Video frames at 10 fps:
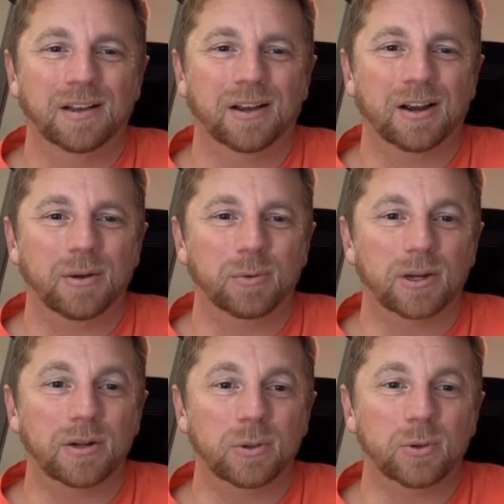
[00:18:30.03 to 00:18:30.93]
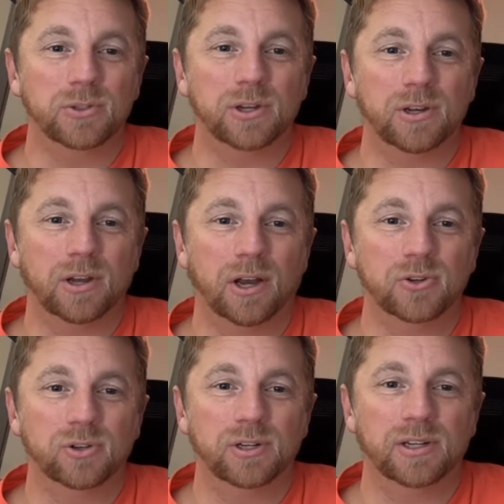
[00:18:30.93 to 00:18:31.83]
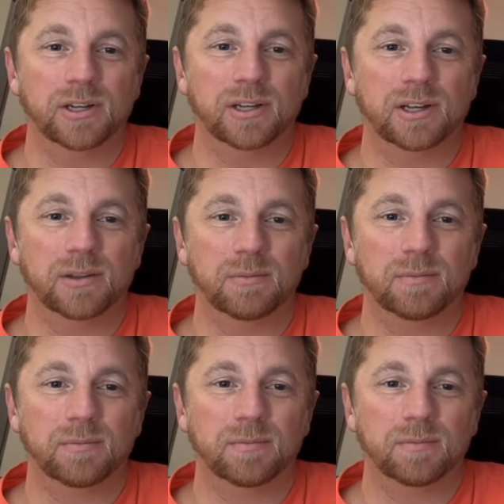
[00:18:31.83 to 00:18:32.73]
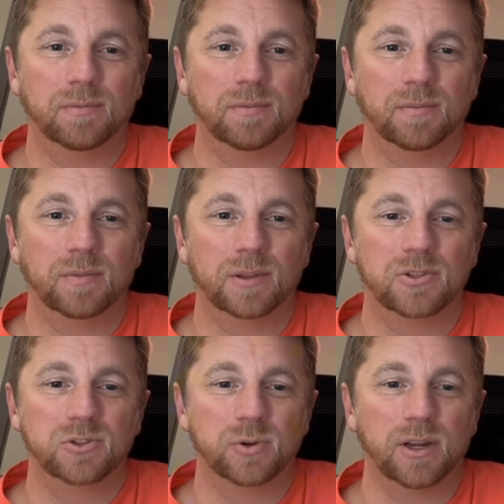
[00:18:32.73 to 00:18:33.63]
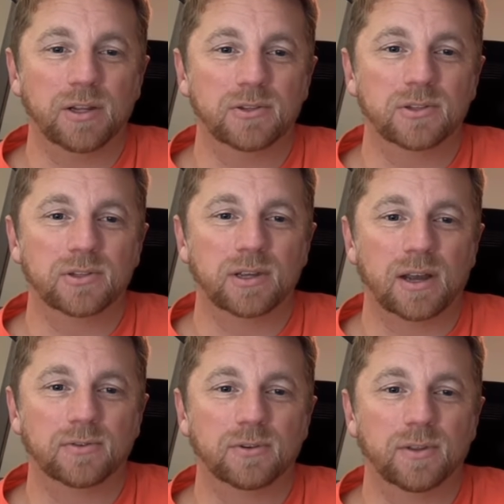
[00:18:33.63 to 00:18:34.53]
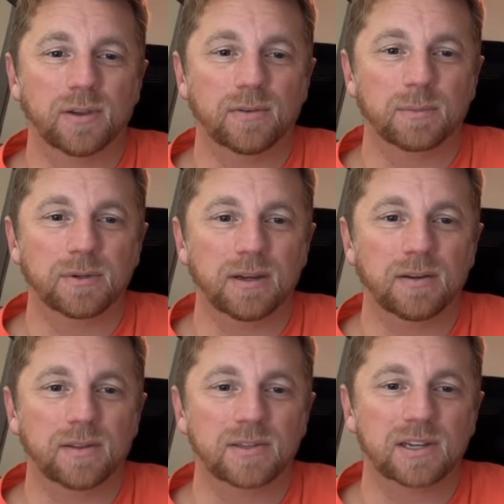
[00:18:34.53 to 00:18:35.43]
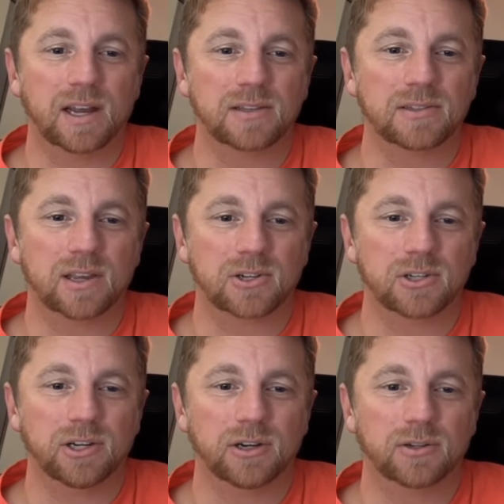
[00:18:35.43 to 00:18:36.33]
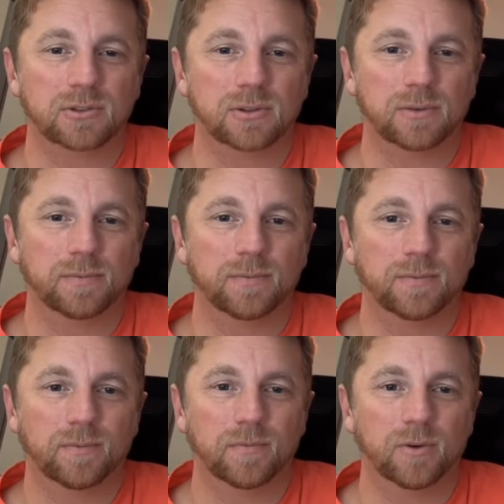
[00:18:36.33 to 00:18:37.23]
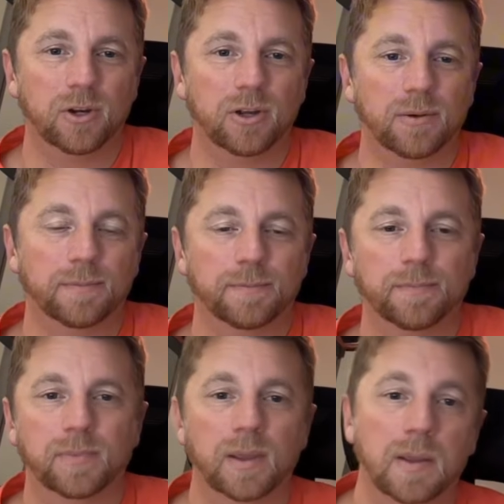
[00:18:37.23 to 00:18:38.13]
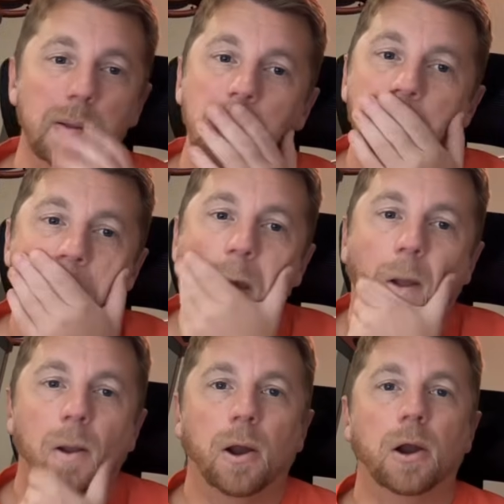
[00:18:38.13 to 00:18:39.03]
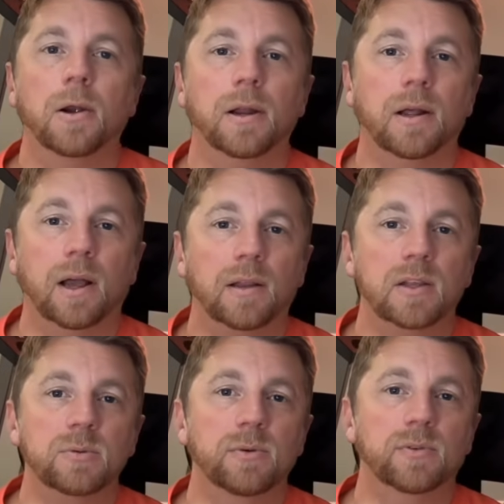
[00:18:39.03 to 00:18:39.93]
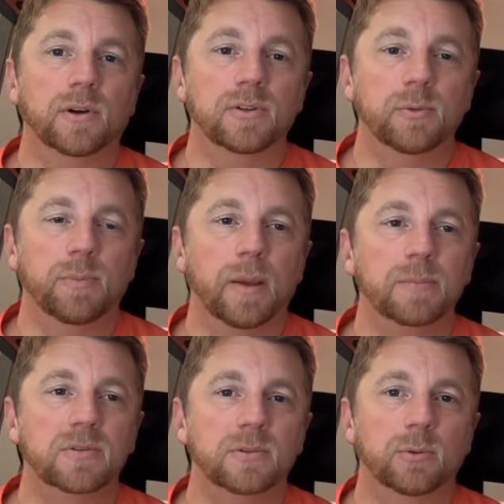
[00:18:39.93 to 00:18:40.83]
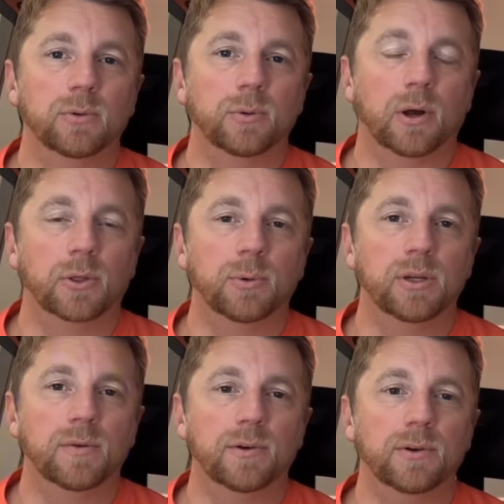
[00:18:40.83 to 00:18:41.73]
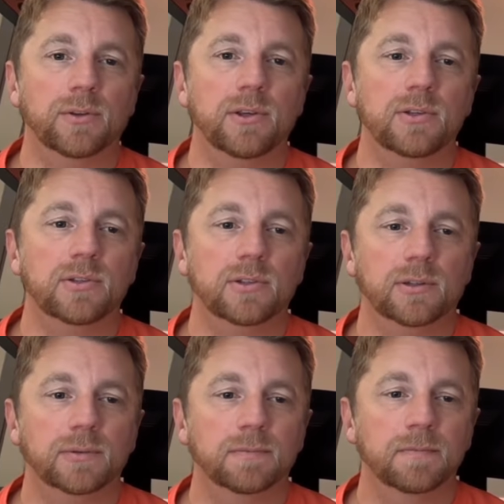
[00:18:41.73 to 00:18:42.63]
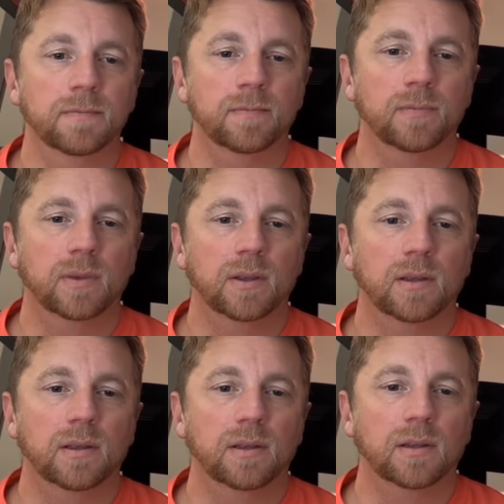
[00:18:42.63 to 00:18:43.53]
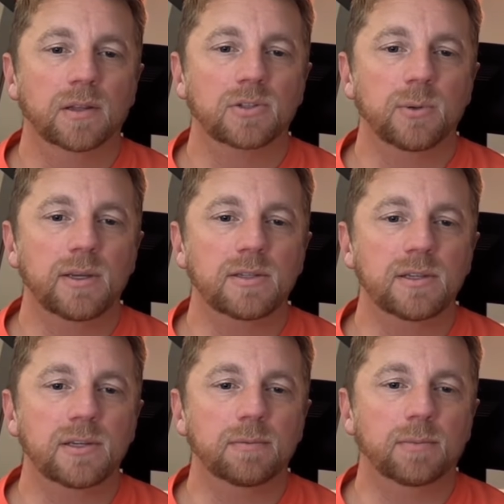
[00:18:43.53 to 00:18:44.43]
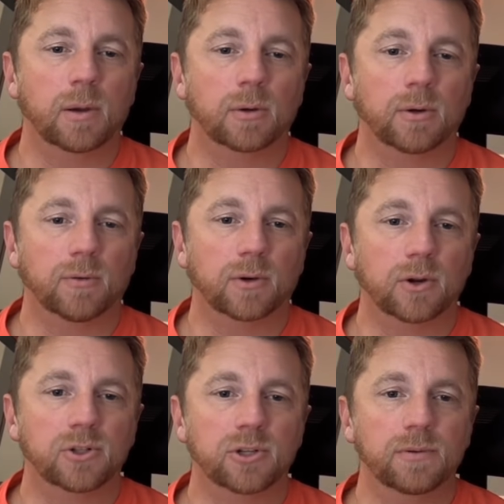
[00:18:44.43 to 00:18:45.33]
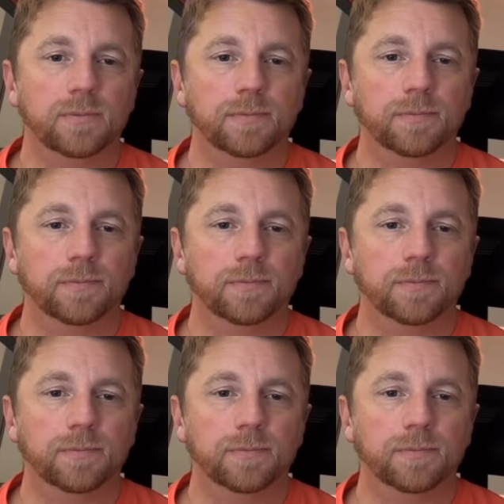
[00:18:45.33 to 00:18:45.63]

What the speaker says: Alright, we're getting close to 100 strands after they've updated the stats section here, so very good. Alright, let's move on to pips. We'll do all 3 difficulties. Let's do easy by Rodolfo Kirchen.